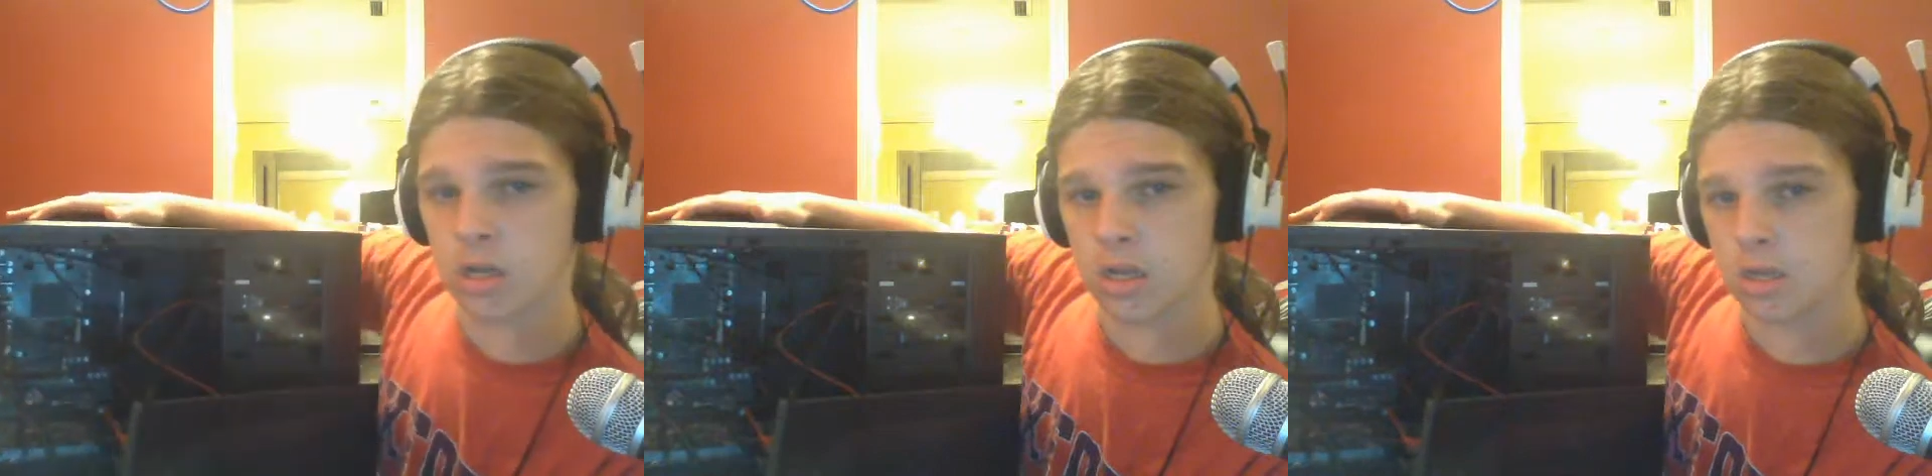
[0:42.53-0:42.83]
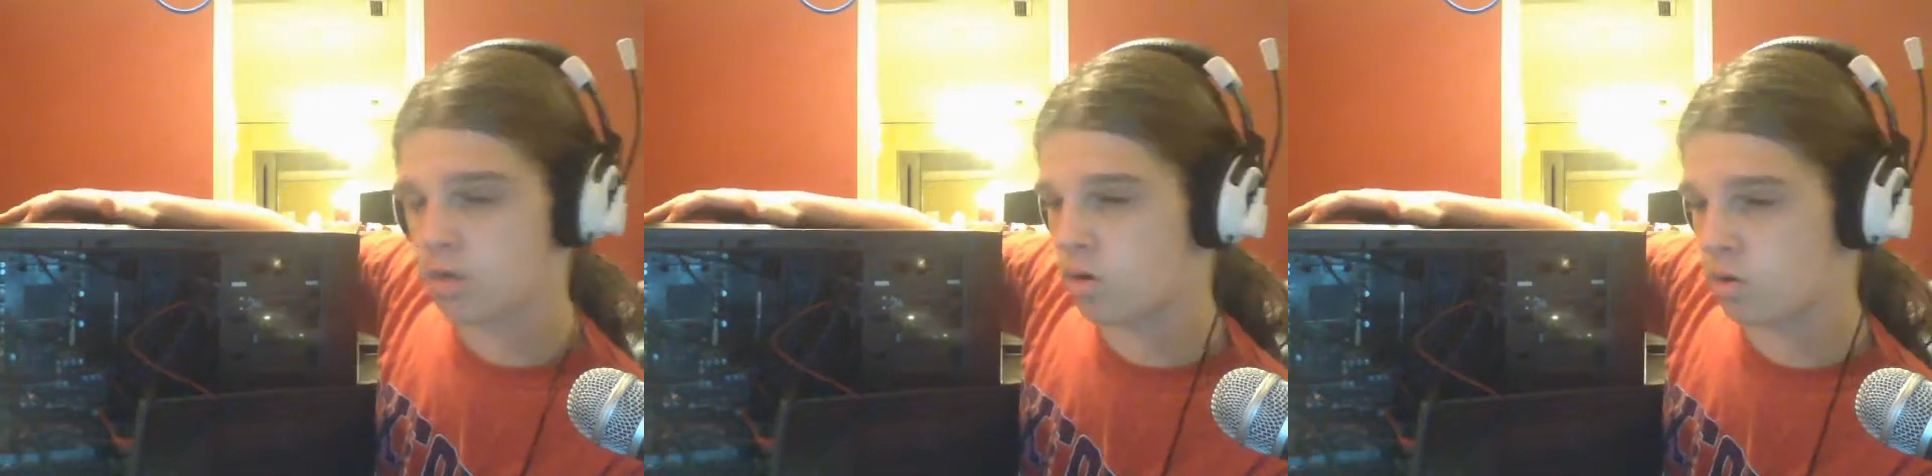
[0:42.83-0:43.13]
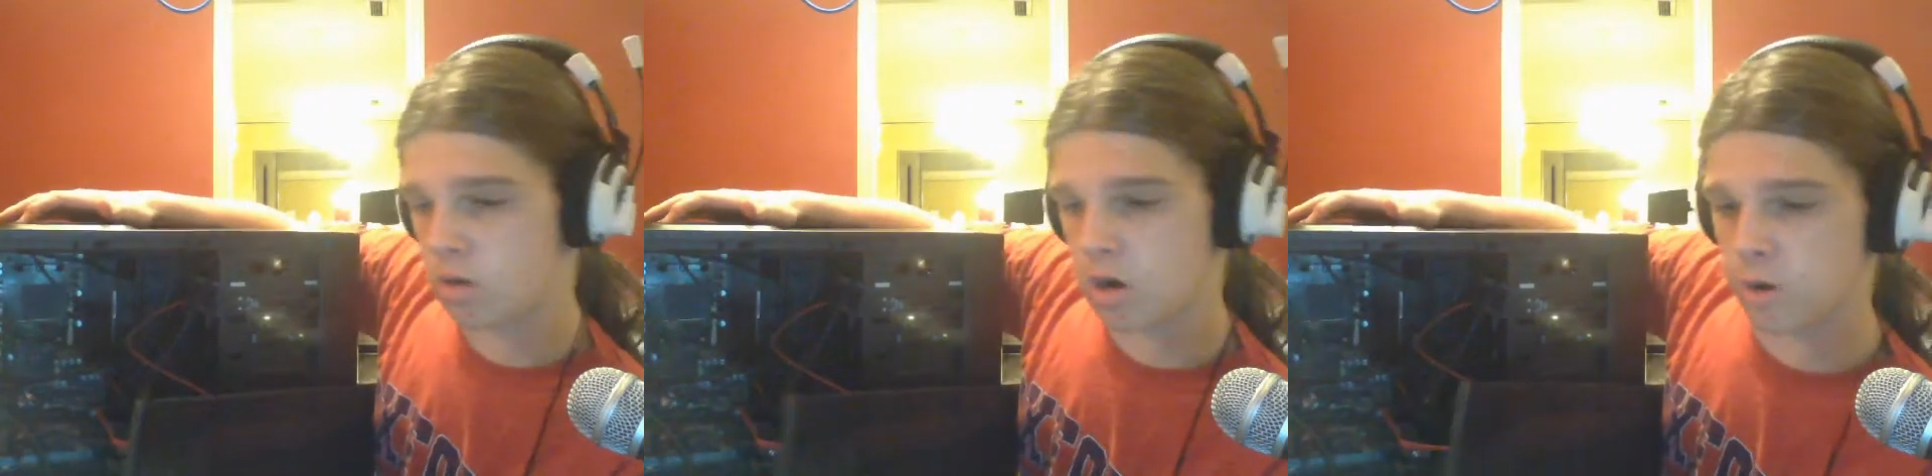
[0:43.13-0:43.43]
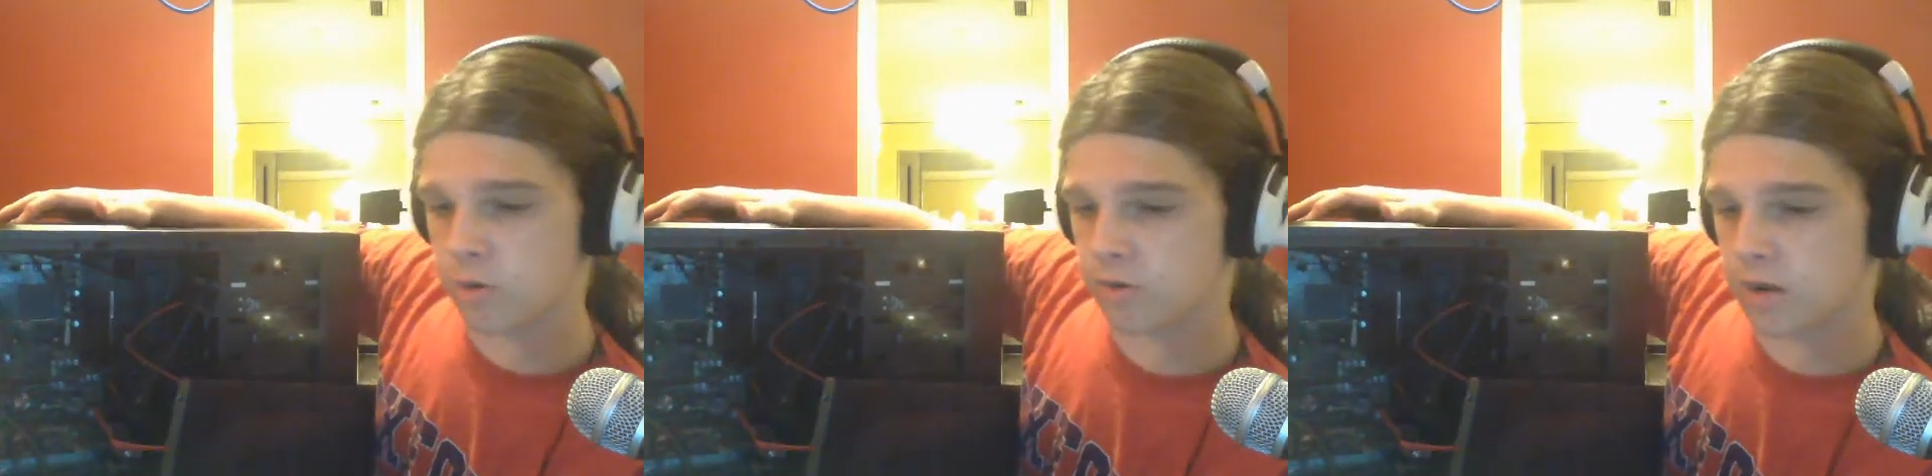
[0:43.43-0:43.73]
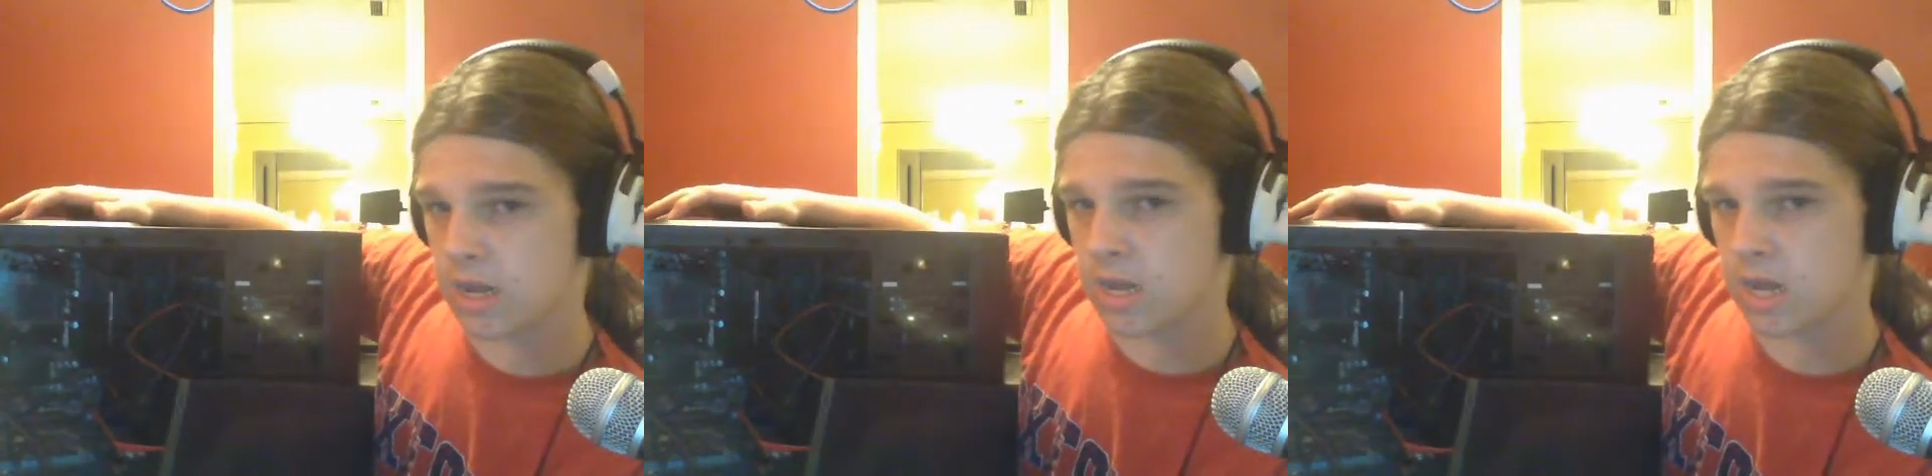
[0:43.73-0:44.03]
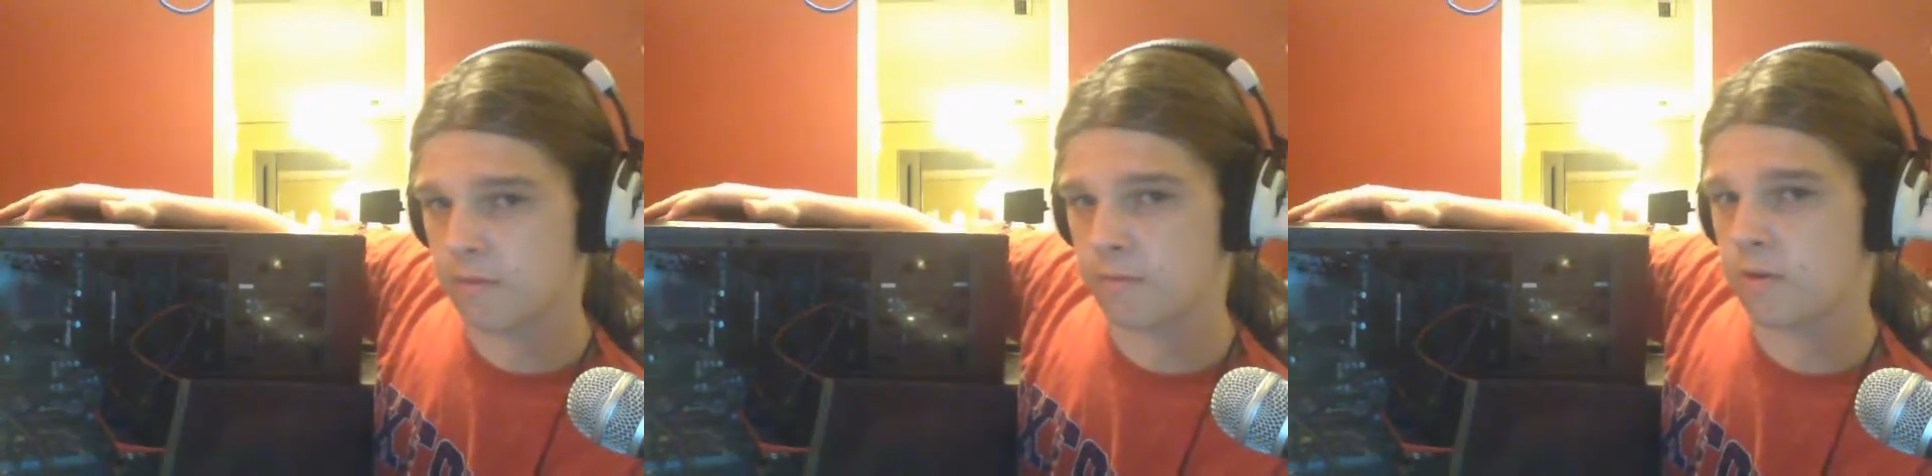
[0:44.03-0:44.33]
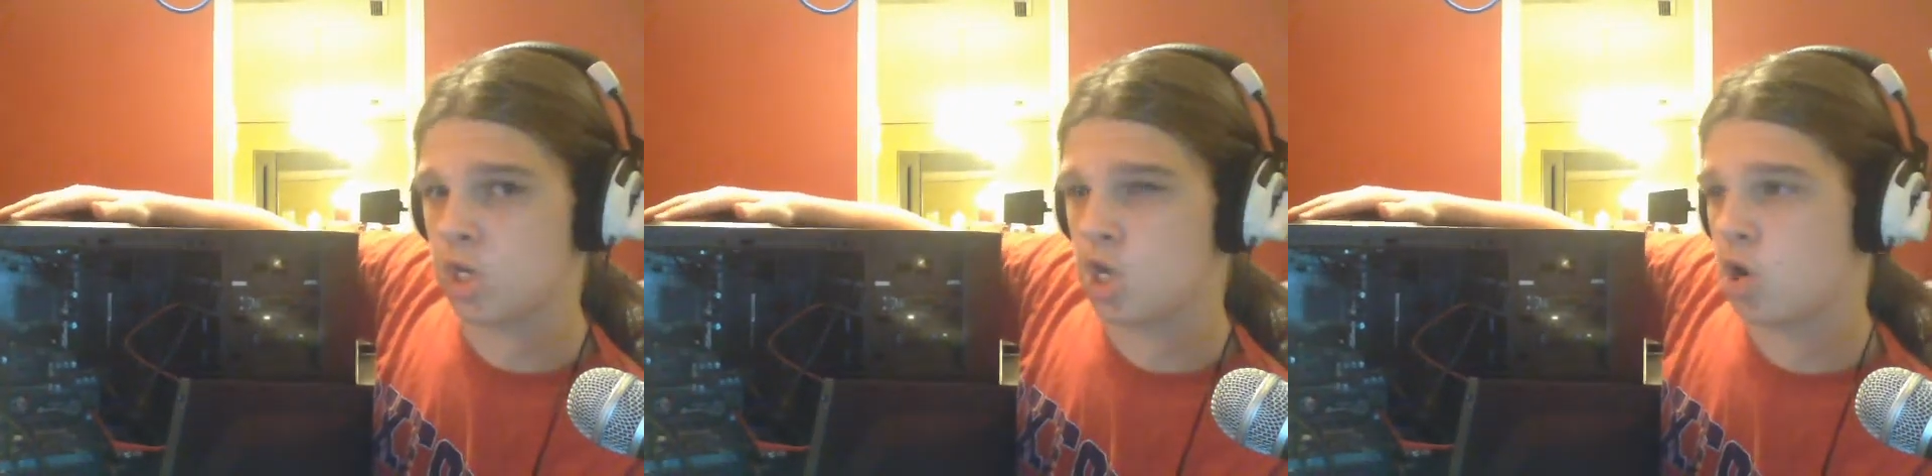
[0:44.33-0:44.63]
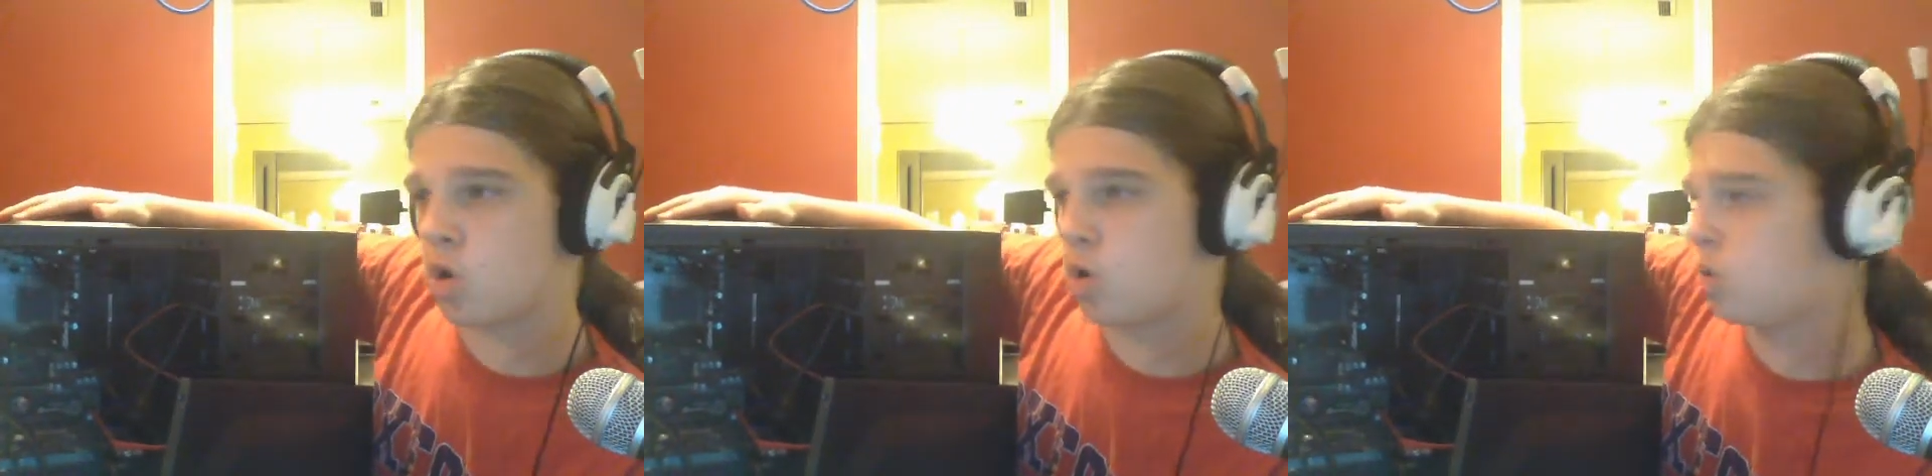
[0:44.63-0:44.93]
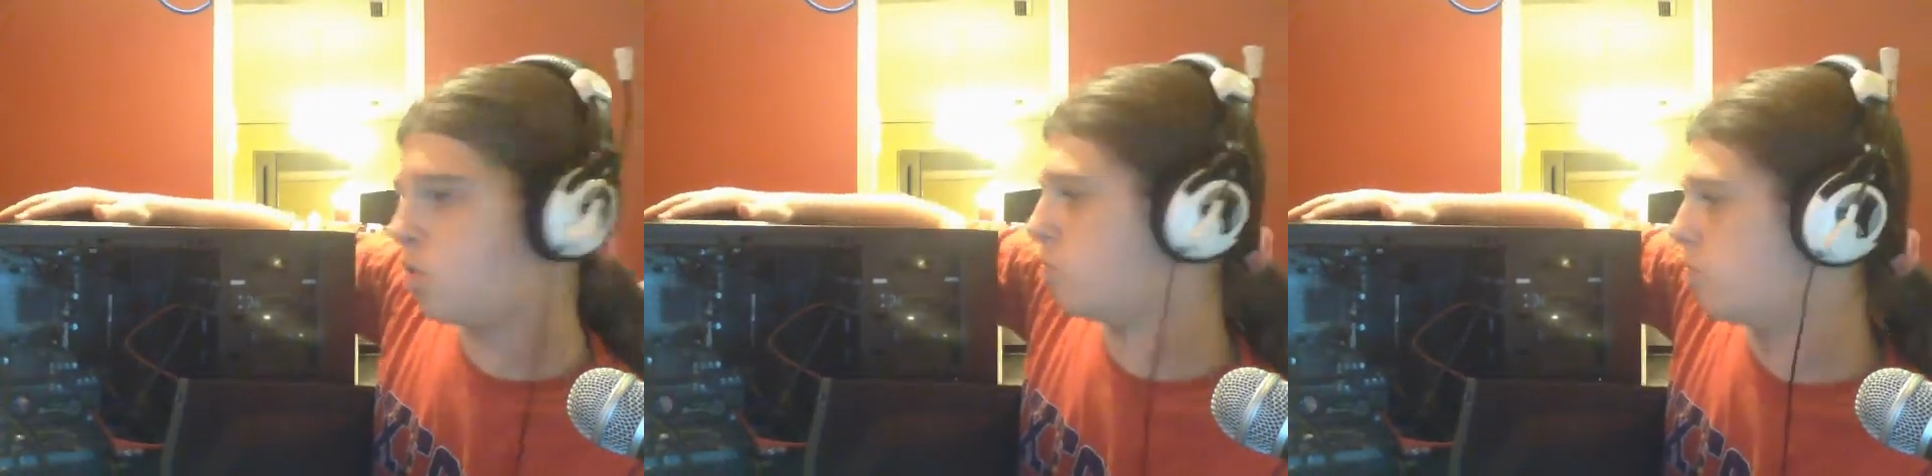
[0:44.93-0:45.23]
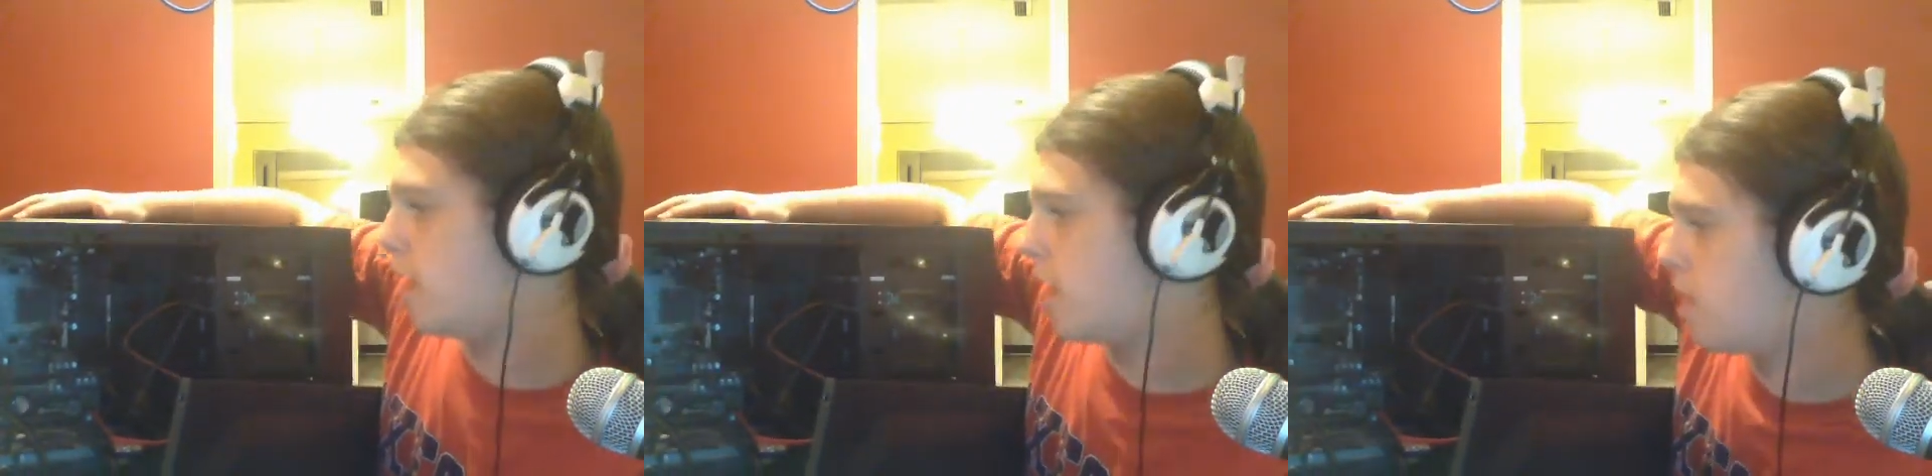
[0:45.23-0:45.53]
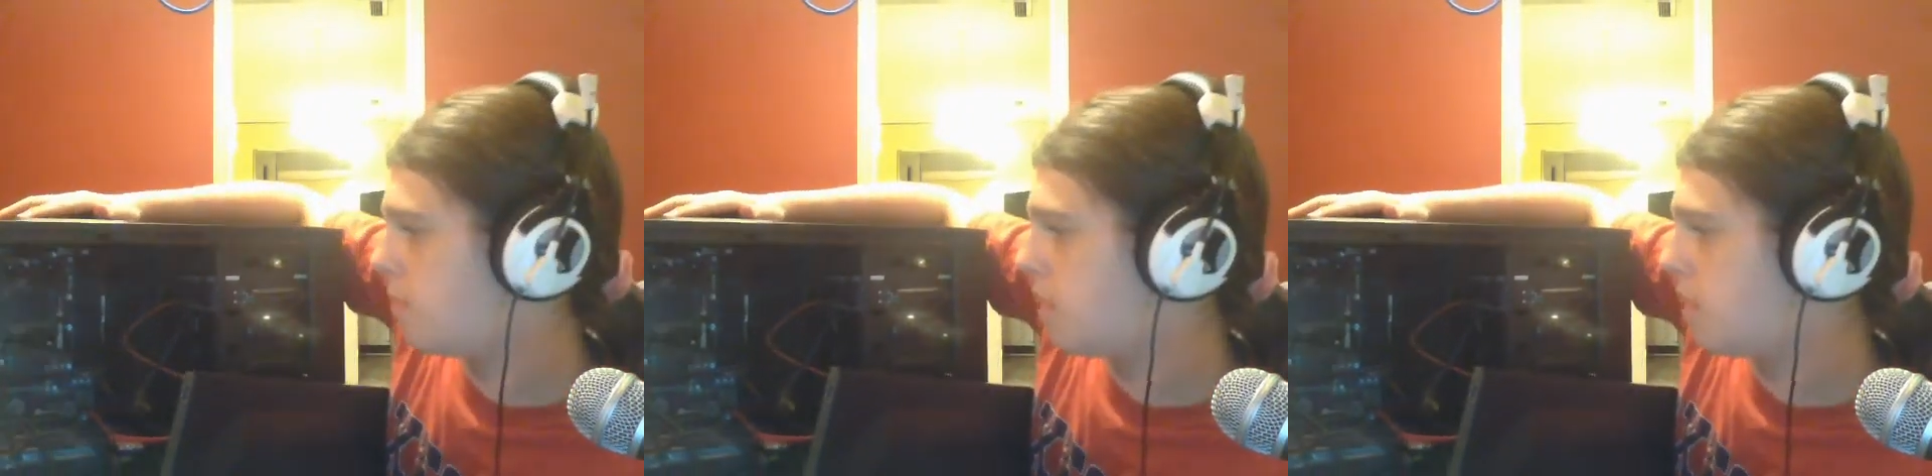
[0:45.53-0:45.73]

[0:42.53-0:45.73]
no hard drive, no RAM.